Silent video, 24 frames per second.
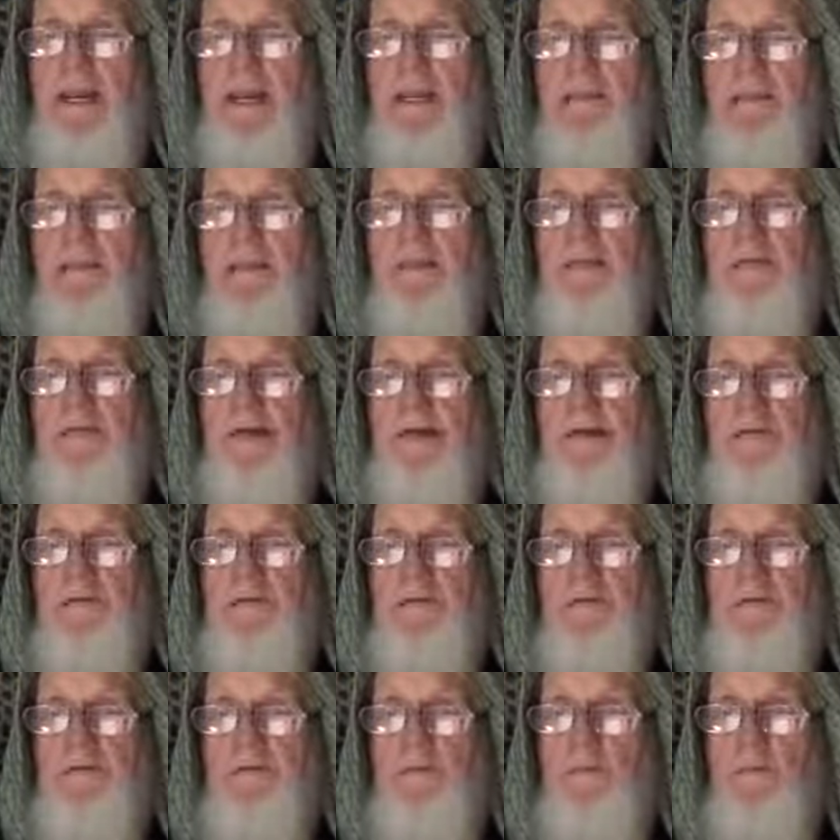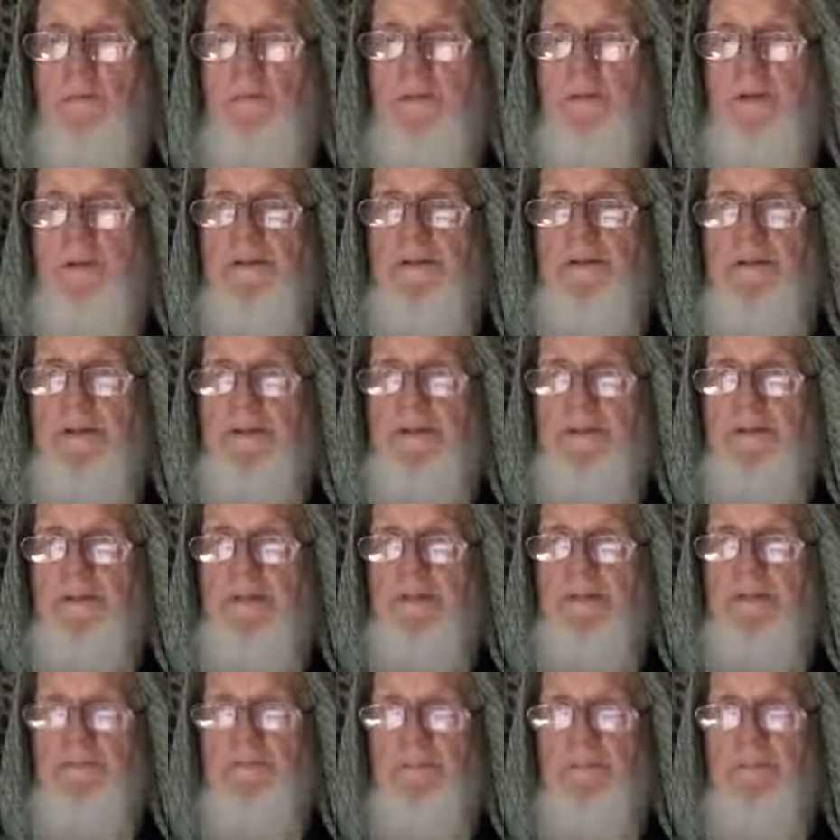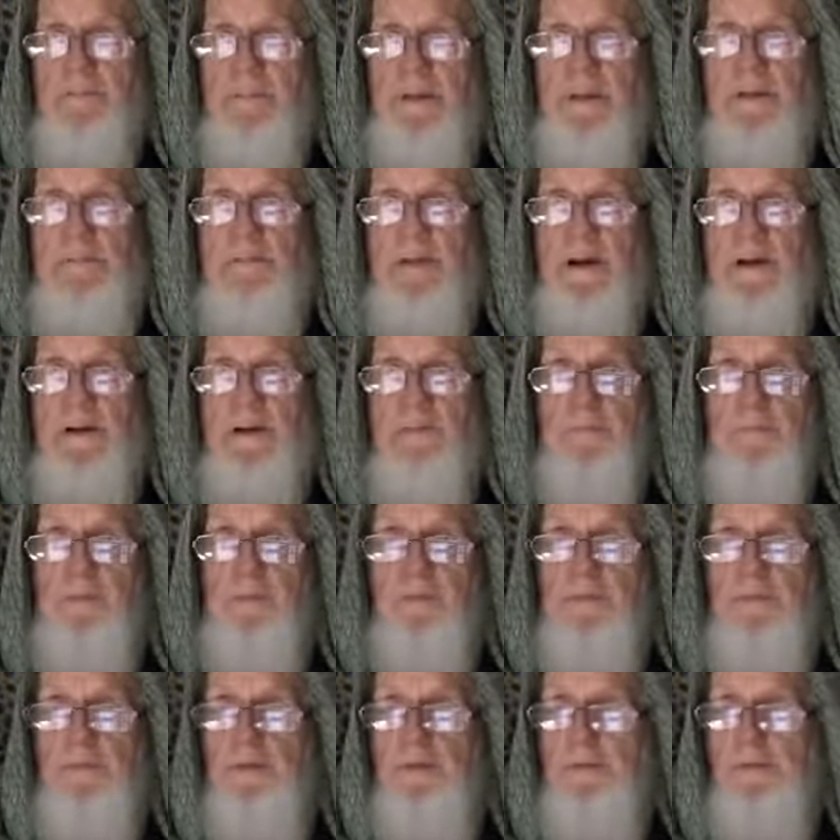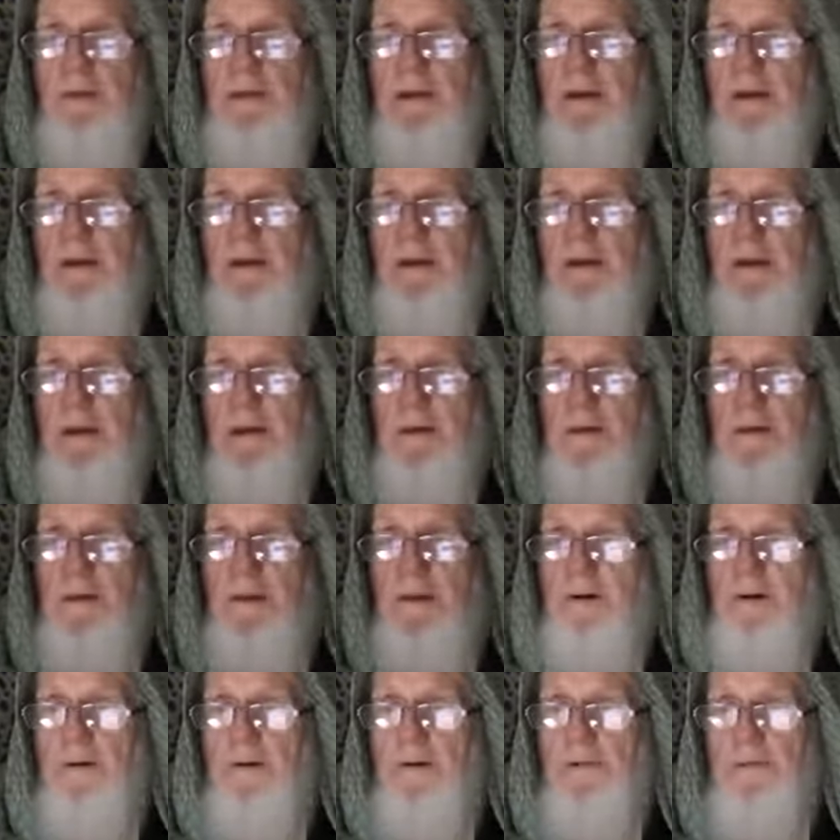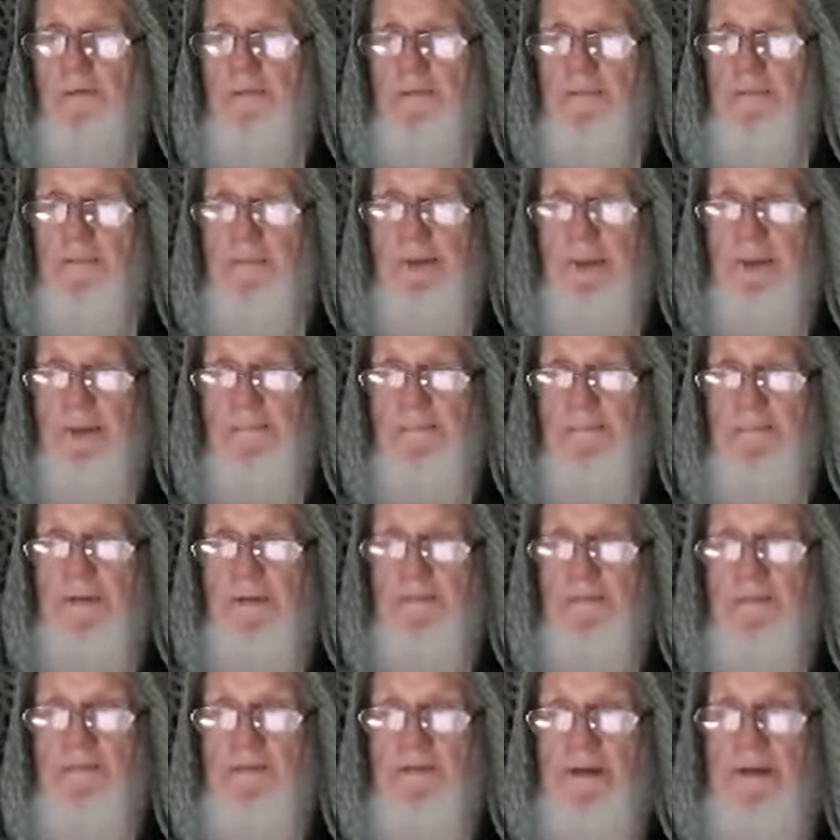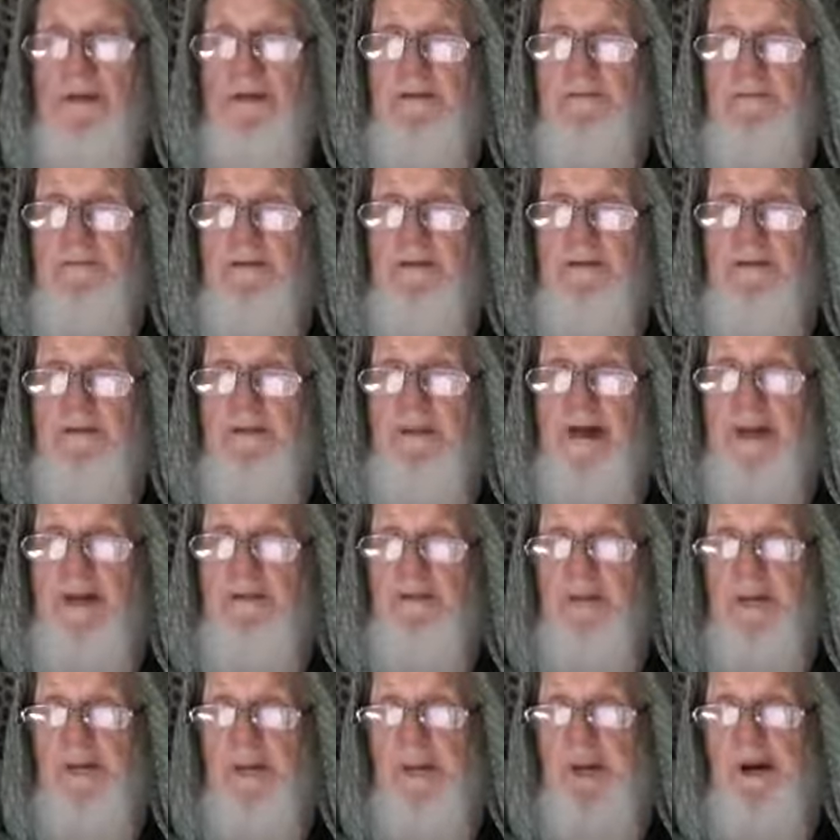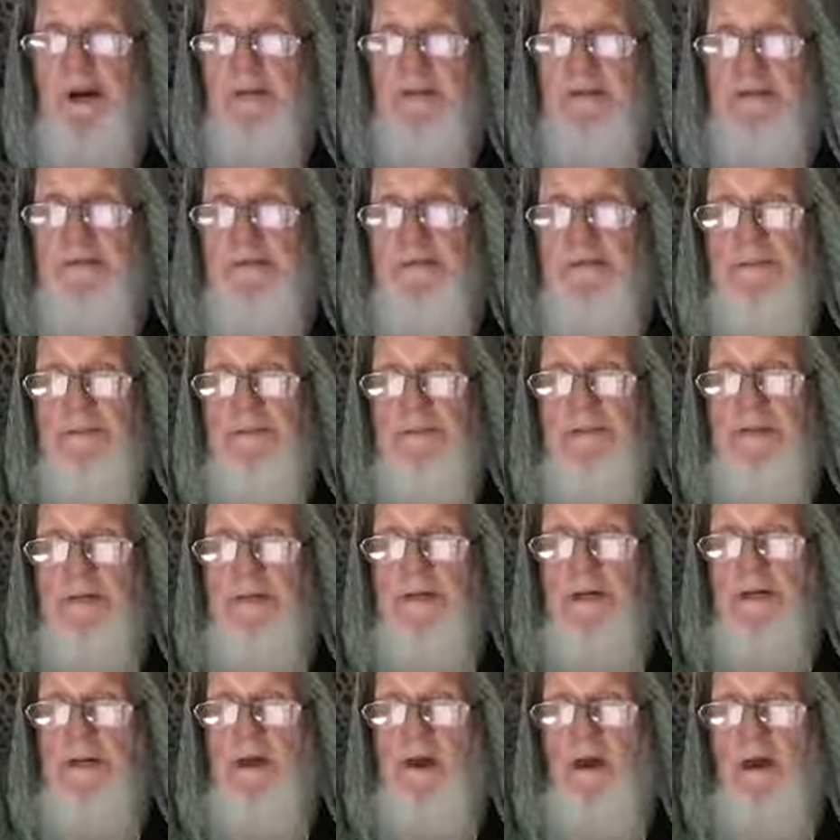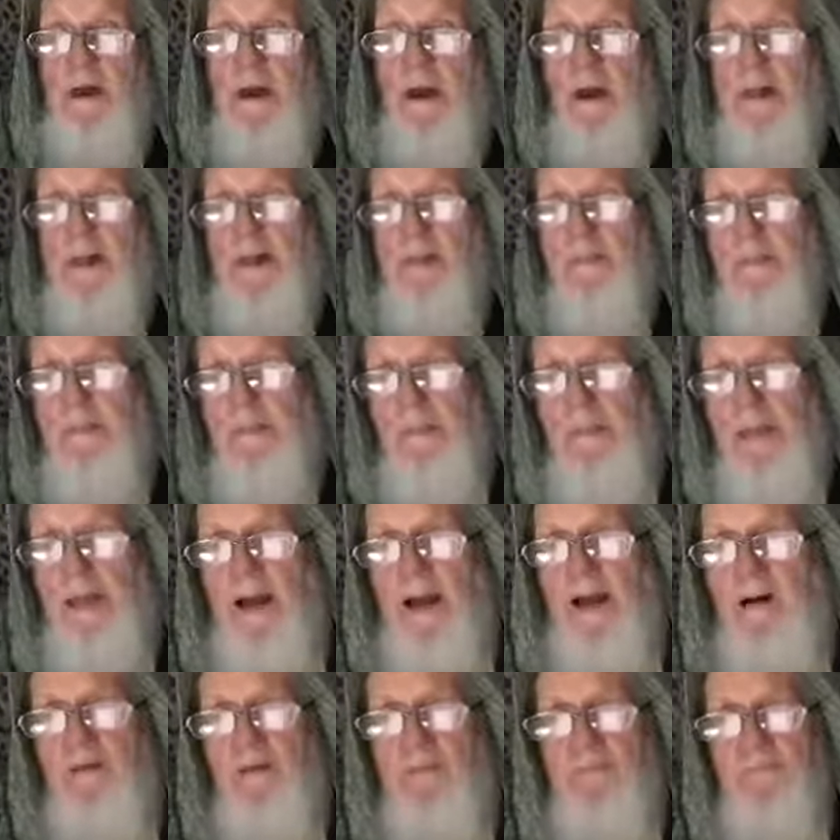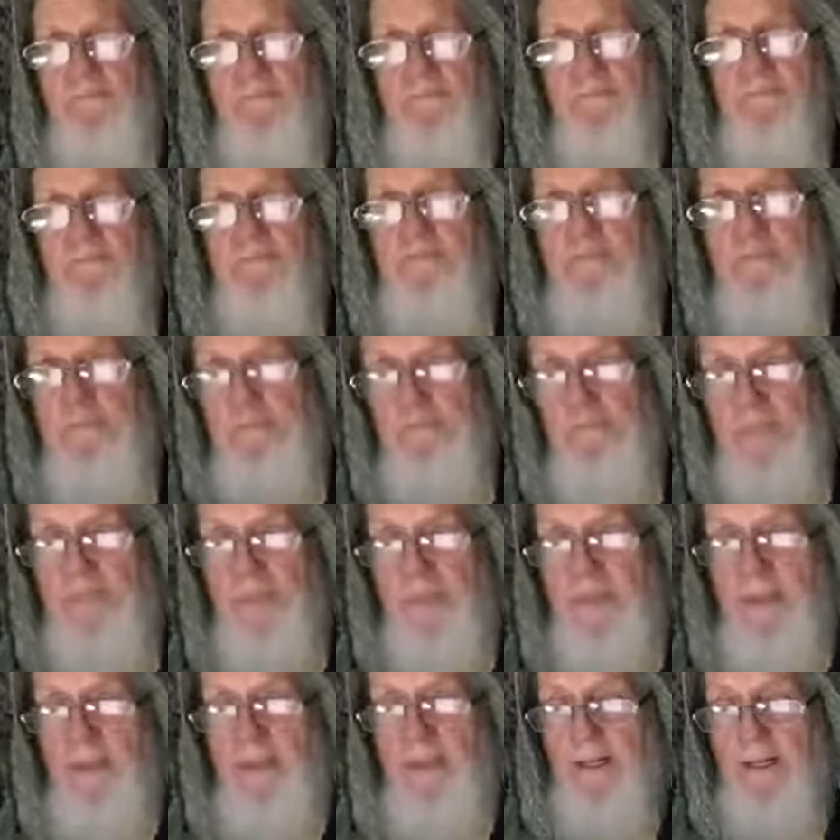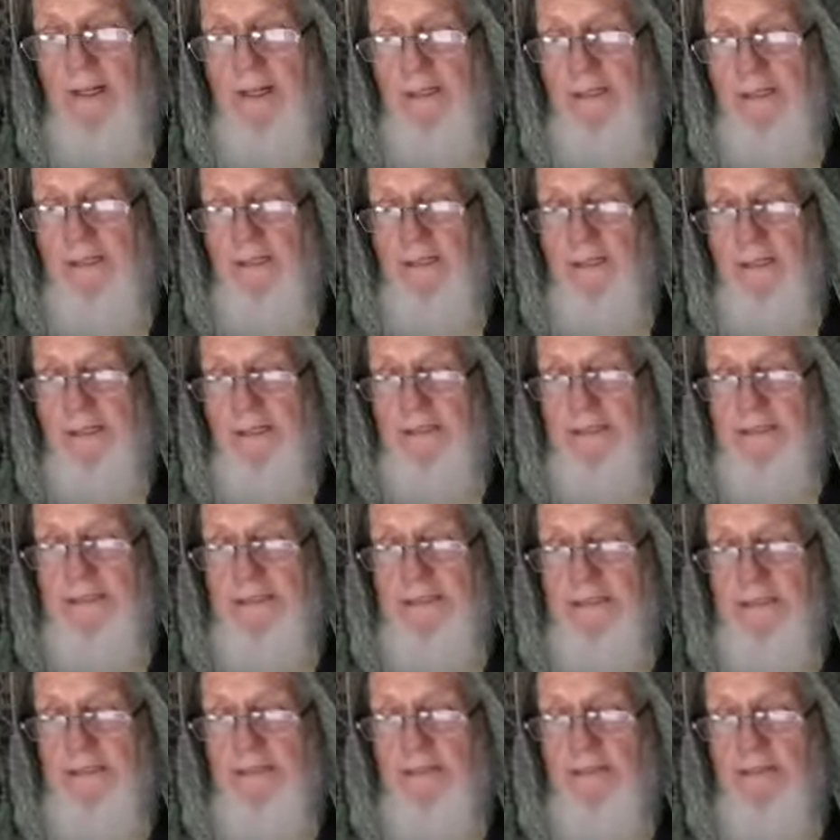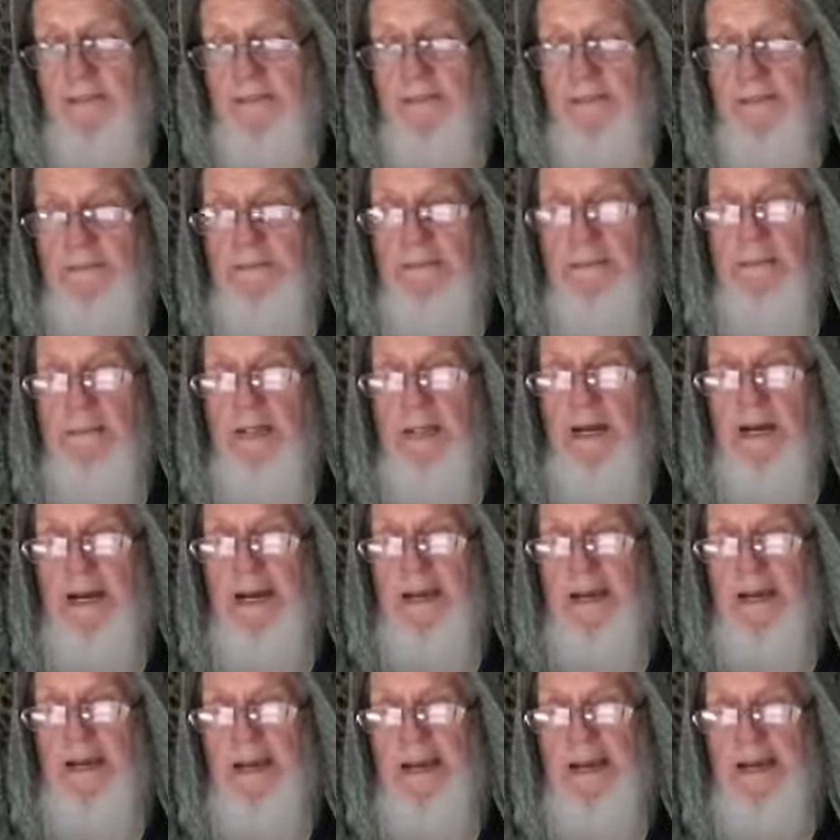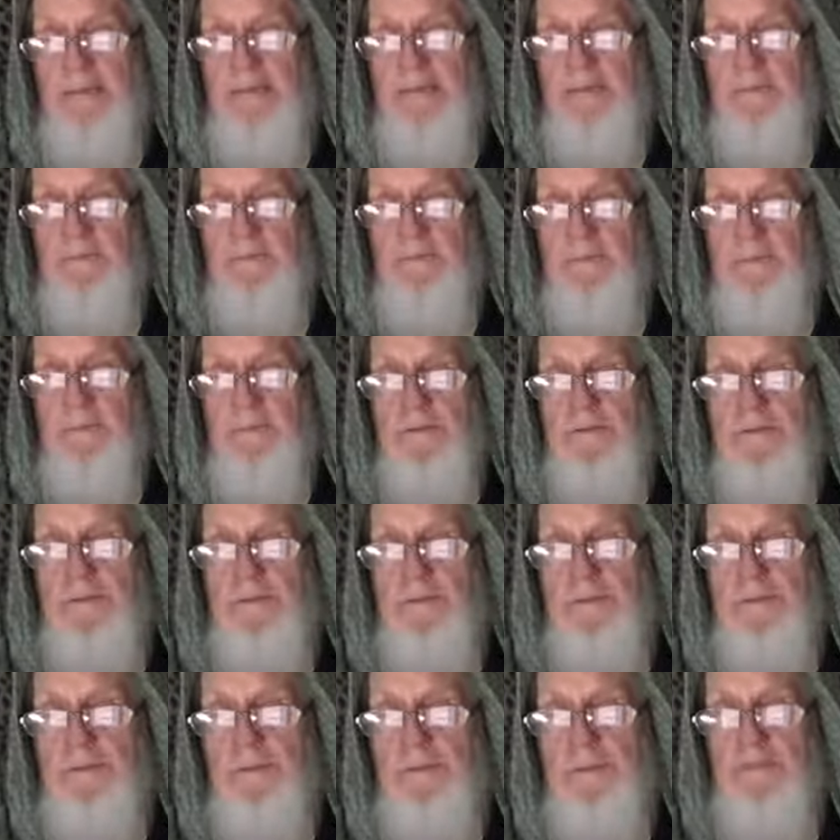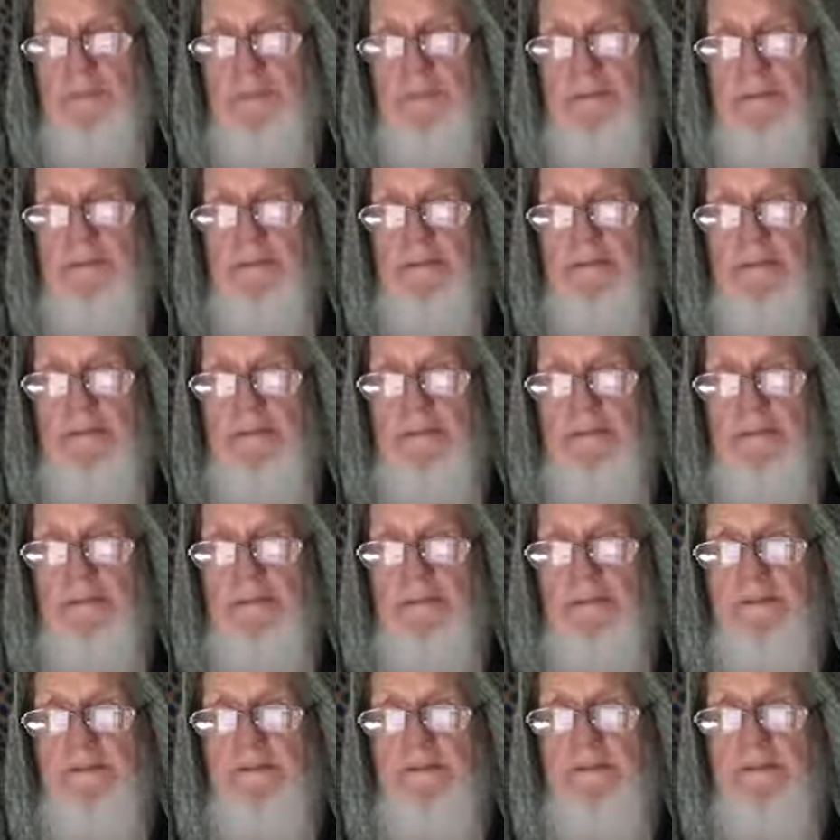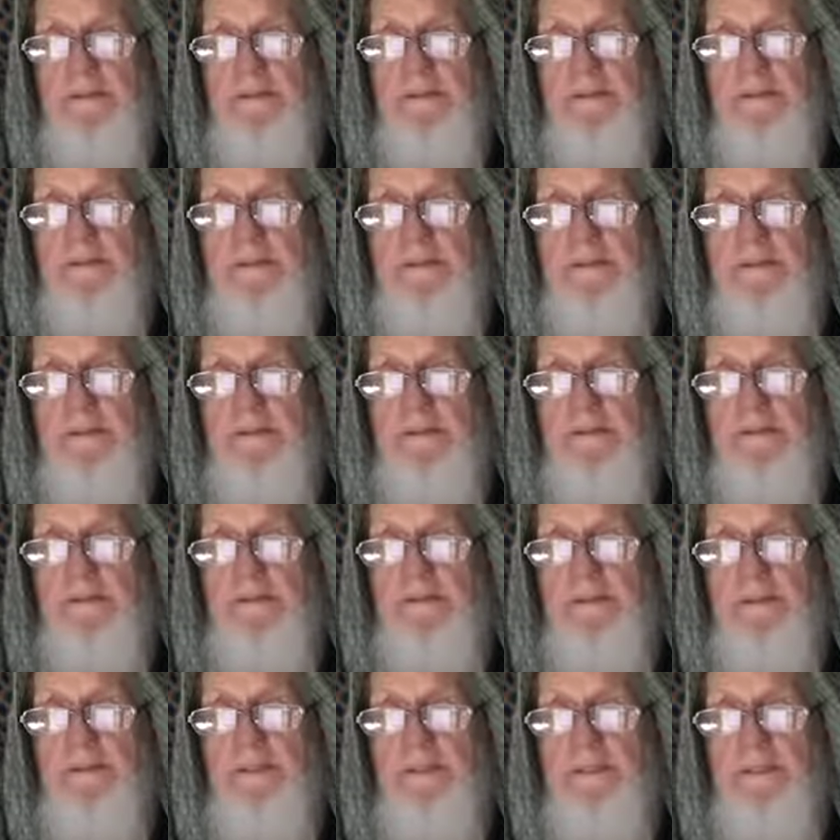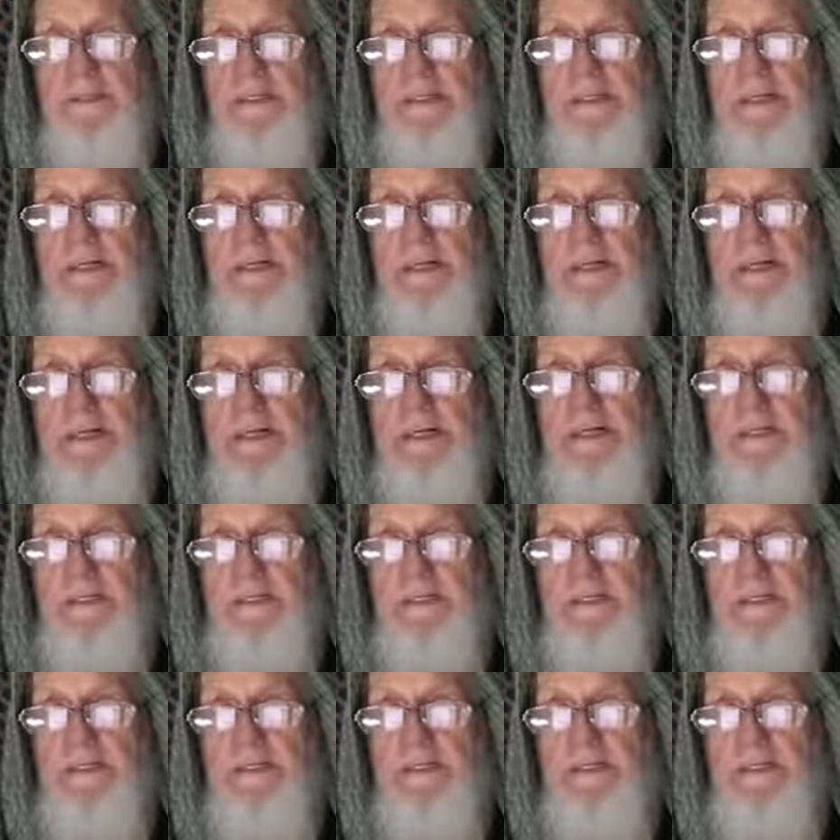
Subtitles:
think that's one of the things that made my computer go down. I don't know. I've tried to figure that one out. All right. Now, let's, I had some notes here. Okay.